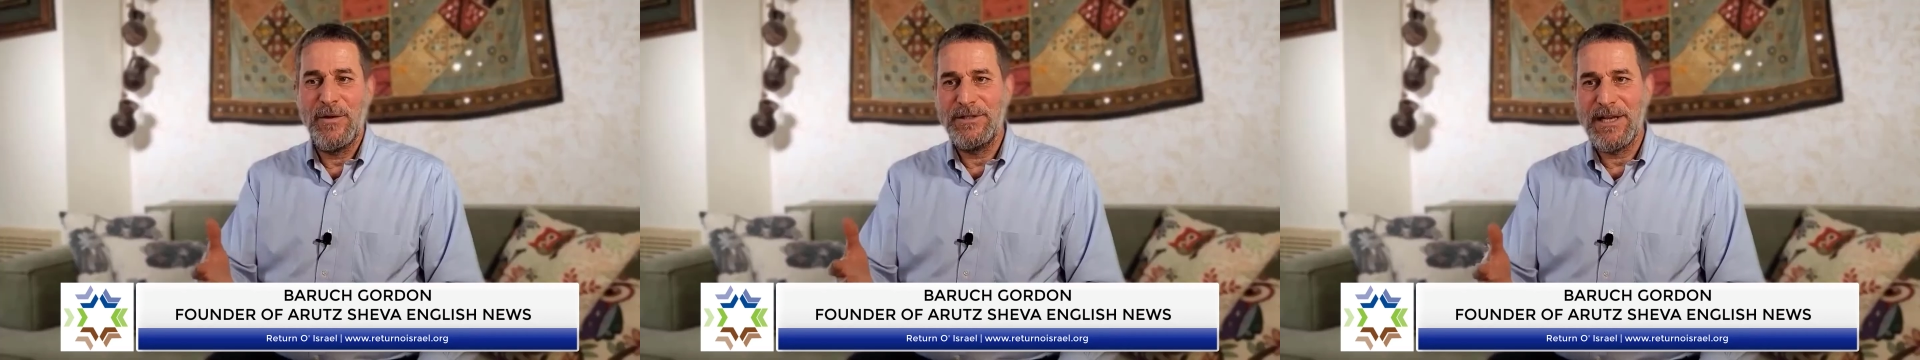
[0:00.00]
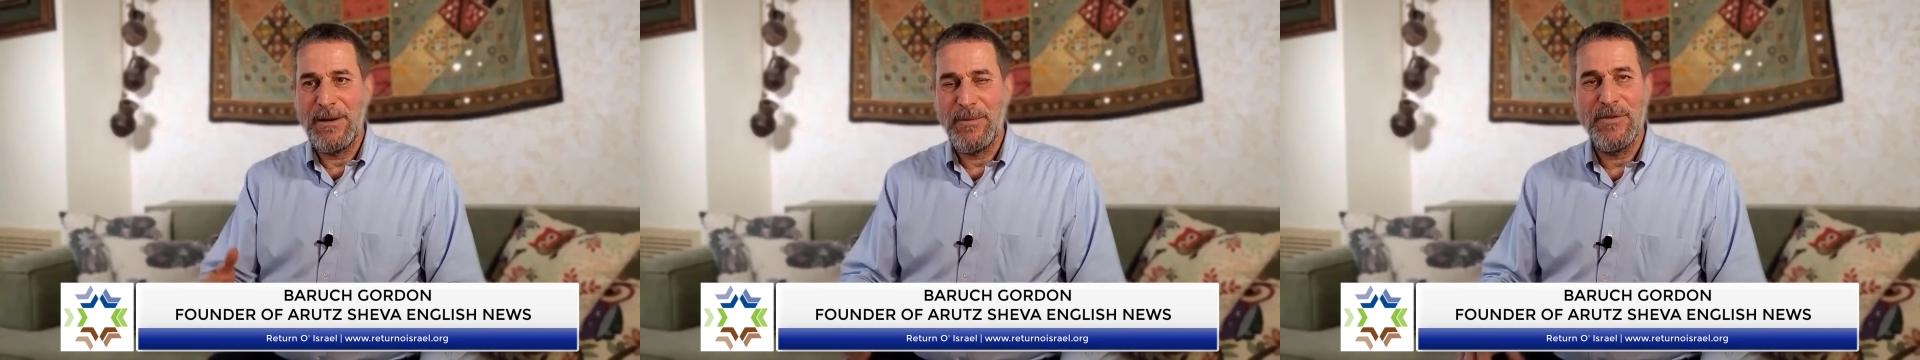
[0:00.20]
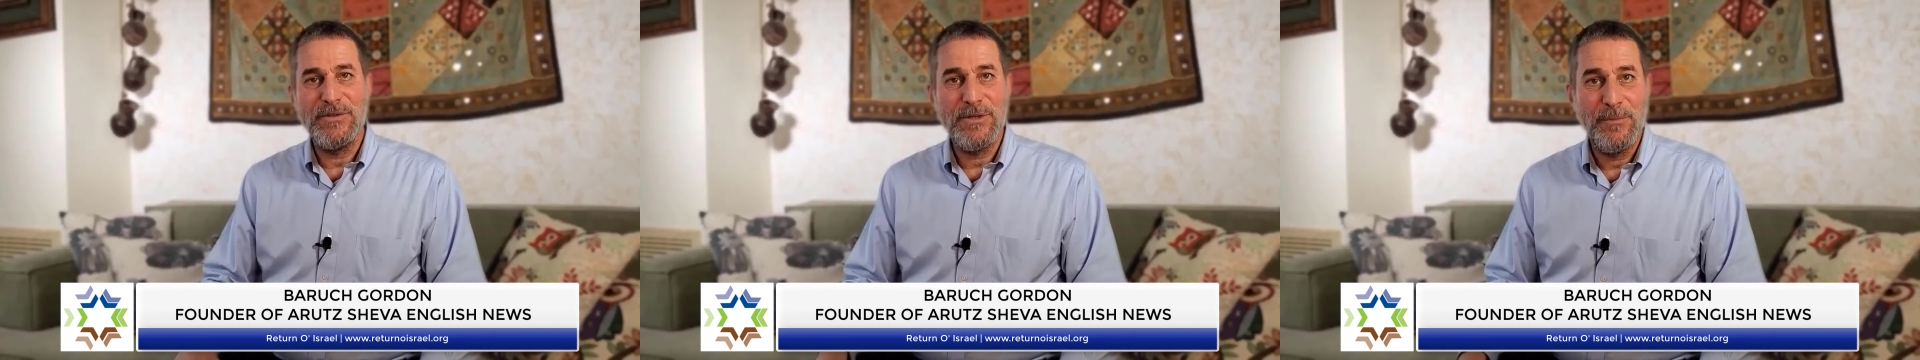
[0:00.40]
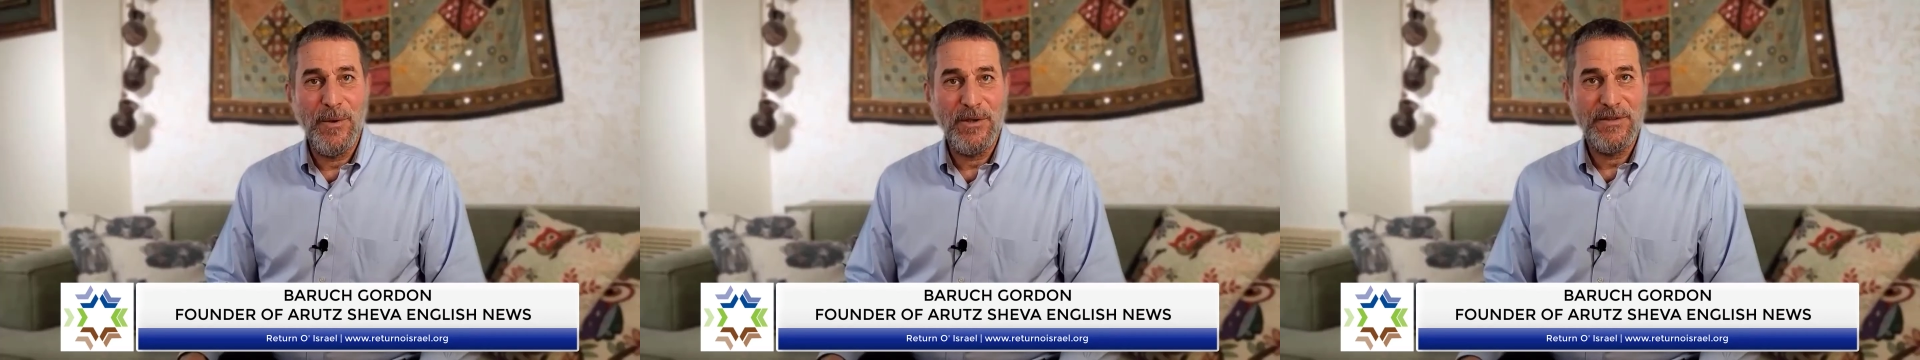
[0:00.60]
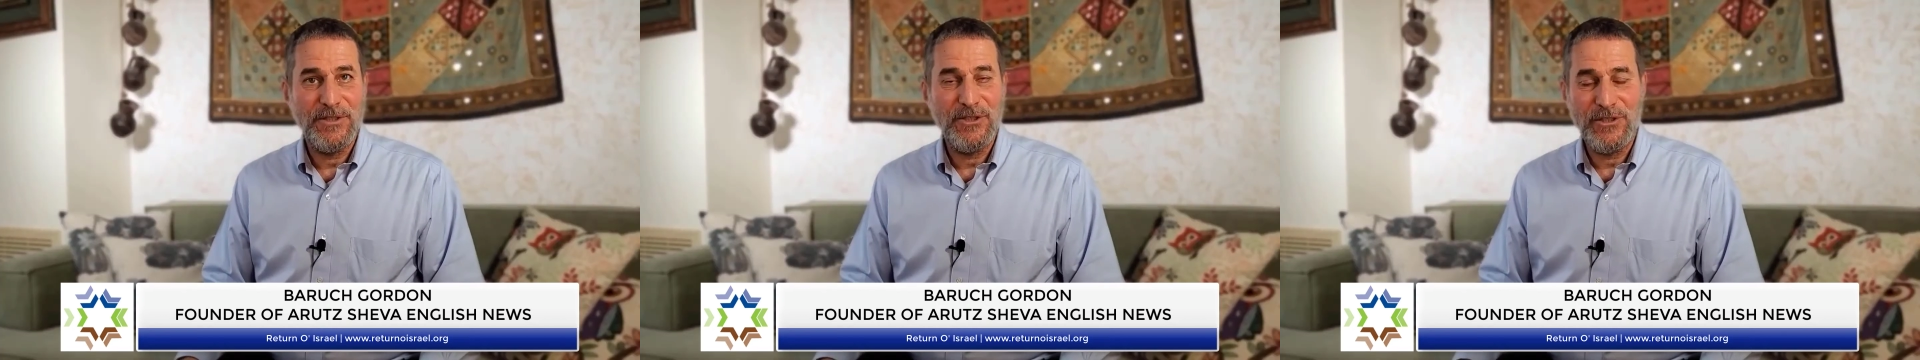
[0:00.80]
example, there's a
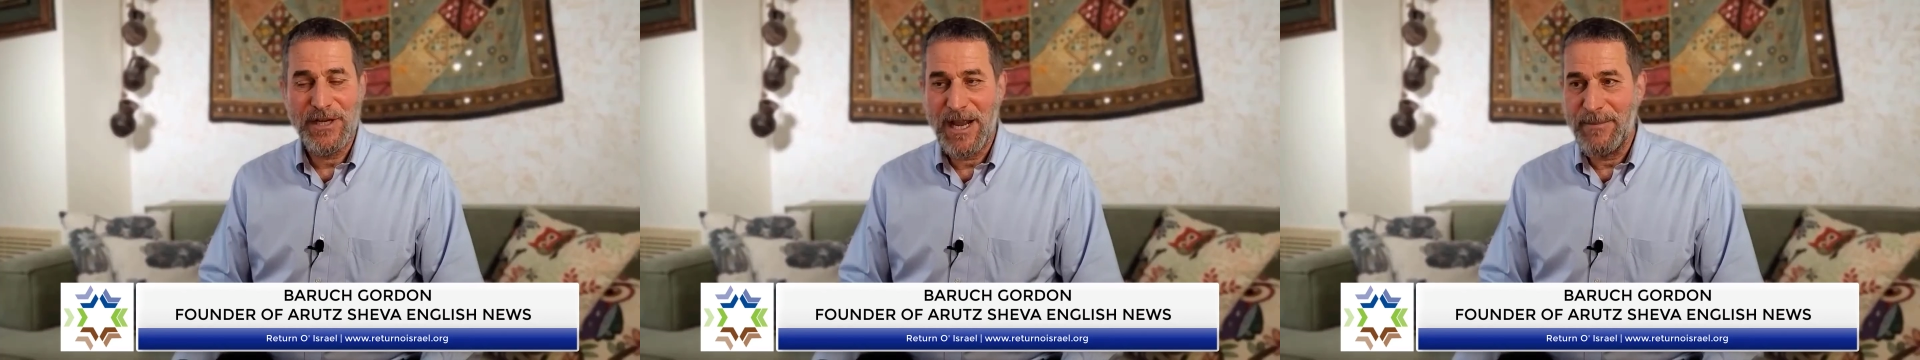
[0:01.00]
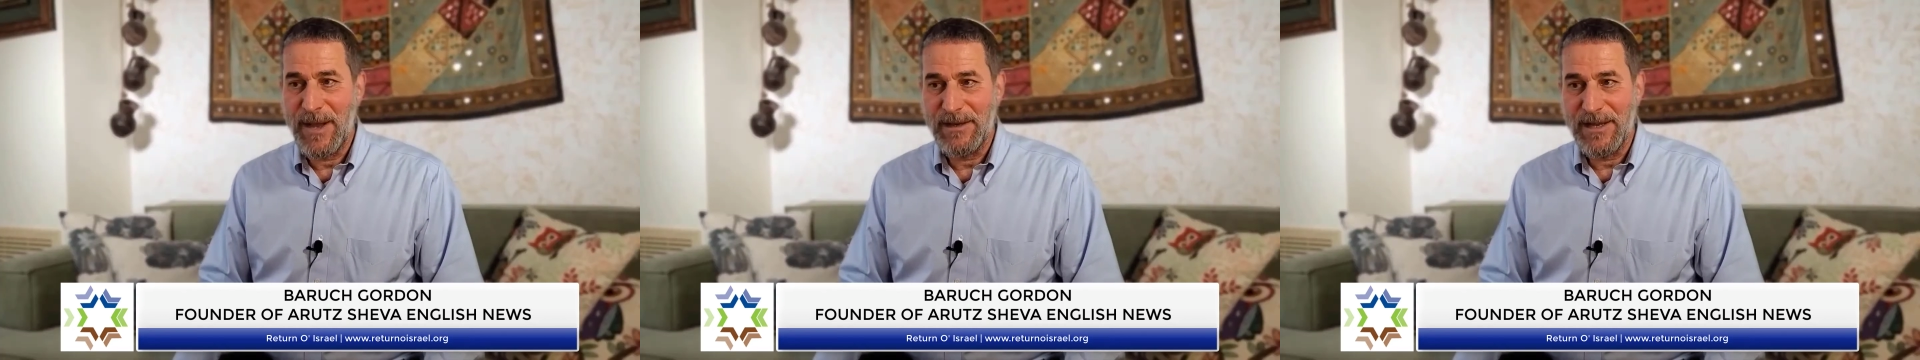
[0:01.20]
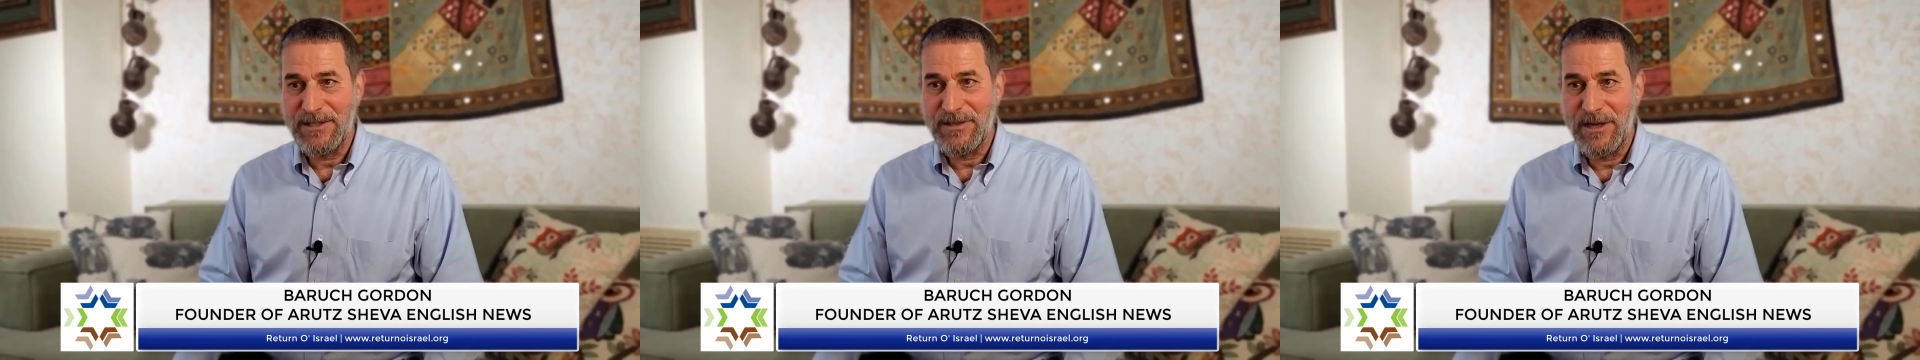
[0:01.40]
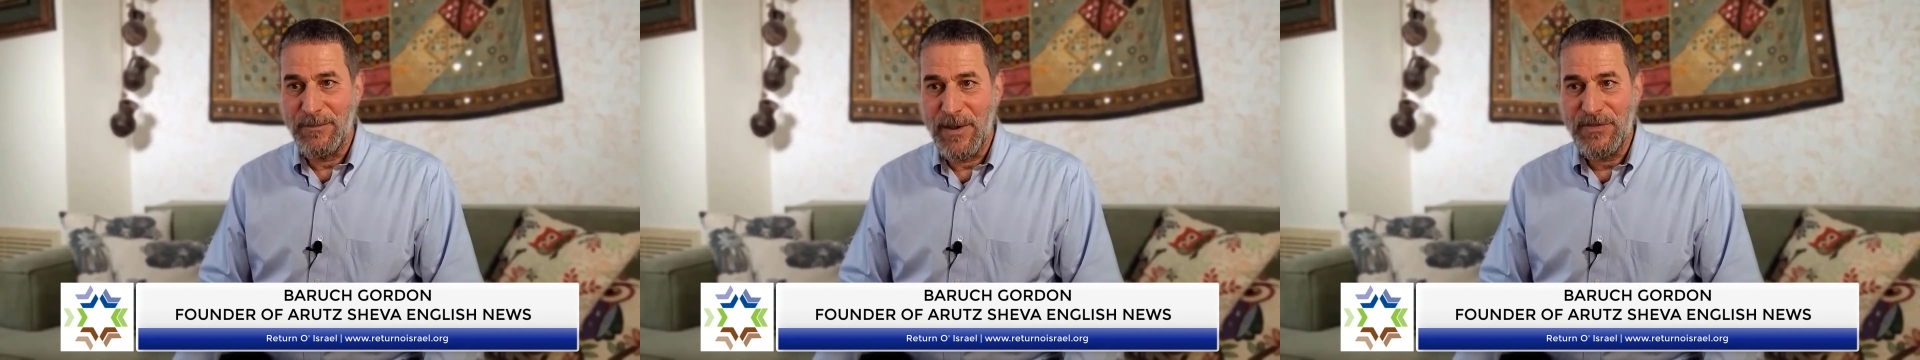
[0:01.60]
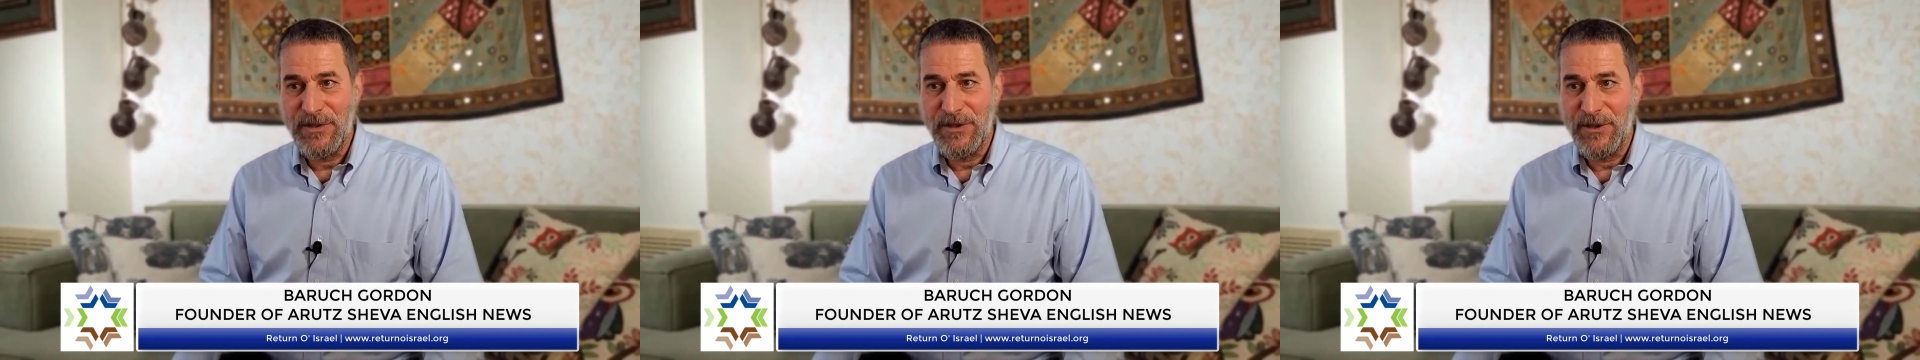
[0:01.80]
book that just came out less than a
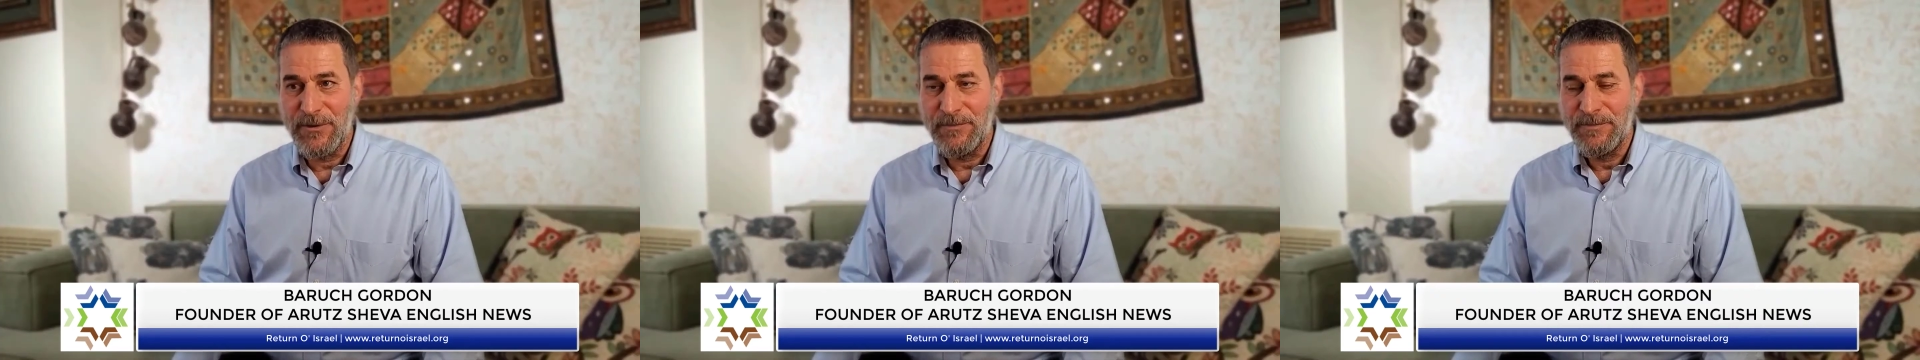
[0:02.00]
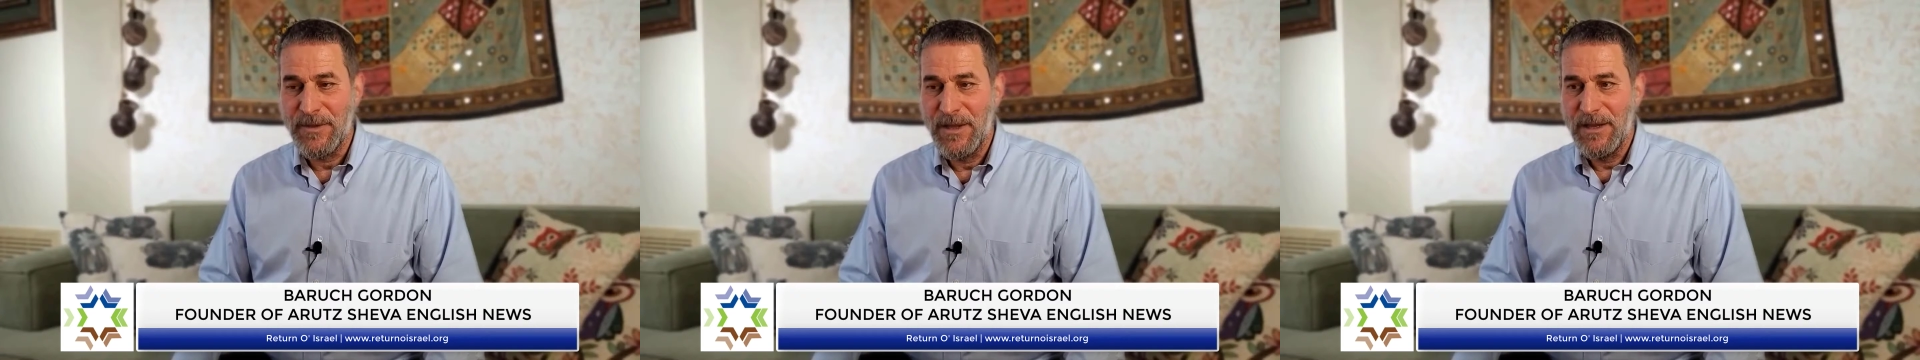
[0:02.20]
month ago